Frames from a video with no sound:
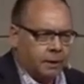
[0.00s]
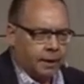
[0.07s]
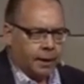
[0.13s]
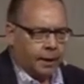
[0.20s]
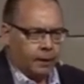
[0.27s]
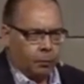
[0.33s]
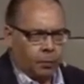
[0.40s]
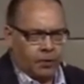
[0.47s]

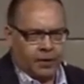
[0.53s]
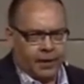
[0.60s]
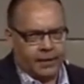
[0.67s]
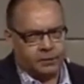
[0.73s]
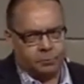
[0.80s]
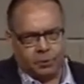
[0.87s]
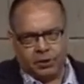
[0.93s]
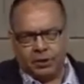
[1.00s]
And when the
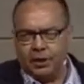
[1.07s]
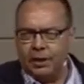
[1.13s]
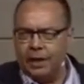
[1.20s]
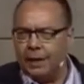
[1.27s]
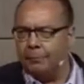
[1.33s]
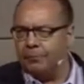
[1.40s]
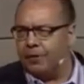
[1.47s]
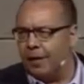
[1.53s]
next version
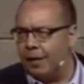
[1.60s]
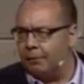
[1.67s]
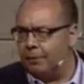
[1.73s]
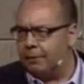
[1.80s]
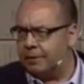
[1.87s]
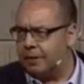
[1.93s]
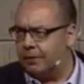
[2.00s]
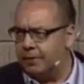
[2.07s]
comes
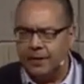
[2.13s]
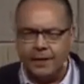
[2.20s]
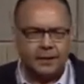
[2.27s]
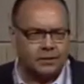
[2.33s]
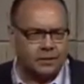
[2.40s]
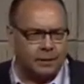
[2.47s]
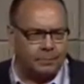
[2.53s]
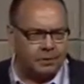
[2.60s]
out in the
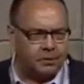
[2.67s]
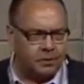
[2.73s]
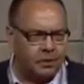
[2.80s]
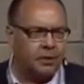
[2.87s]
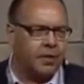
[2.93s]
next semester,